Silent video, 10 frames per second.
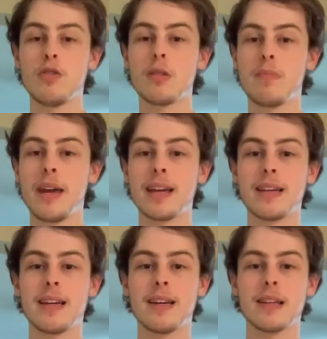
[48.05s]
you can pick
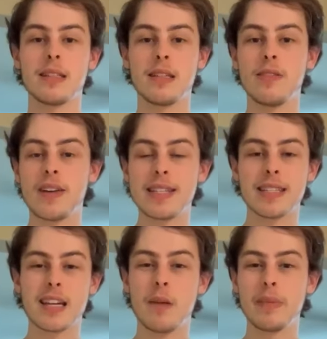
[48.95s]
to invest
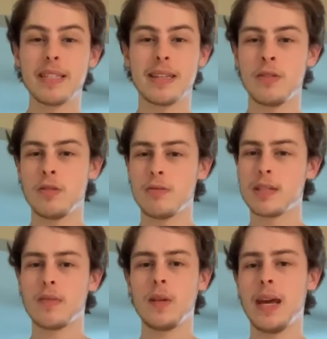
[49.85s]
in companies that you use
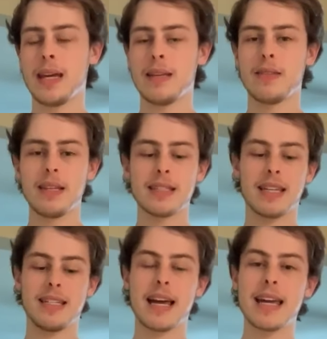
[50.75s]
every day. Things
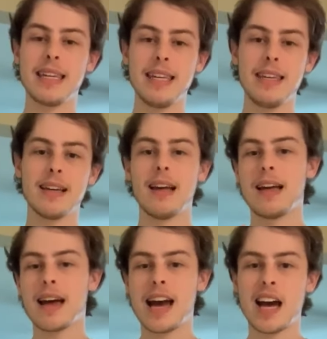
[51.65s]
like Nike,
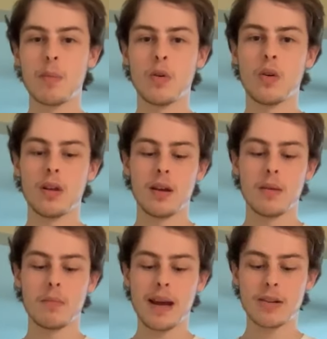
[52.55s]
Apple,
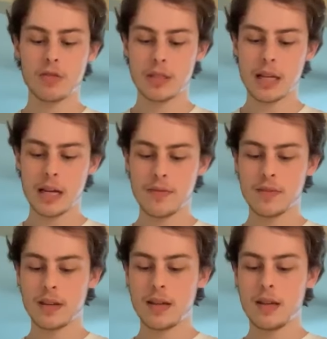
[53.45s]
Microsoft,
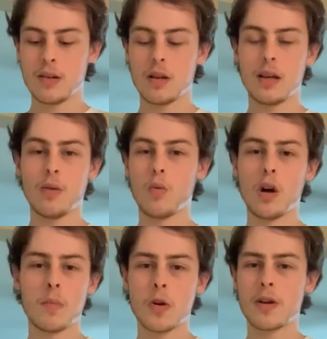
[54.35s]

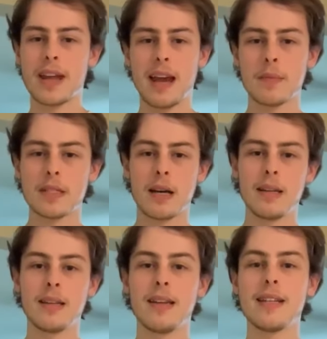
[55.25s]
Walmart,
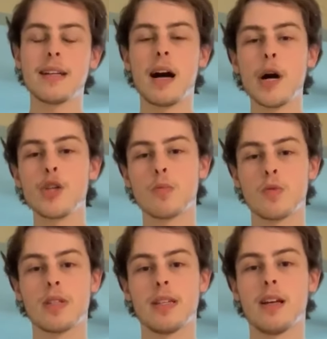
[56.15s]
Amazon. It's
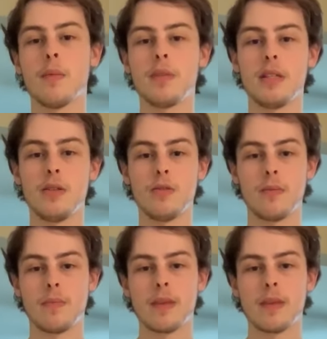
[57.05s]
100% up to you.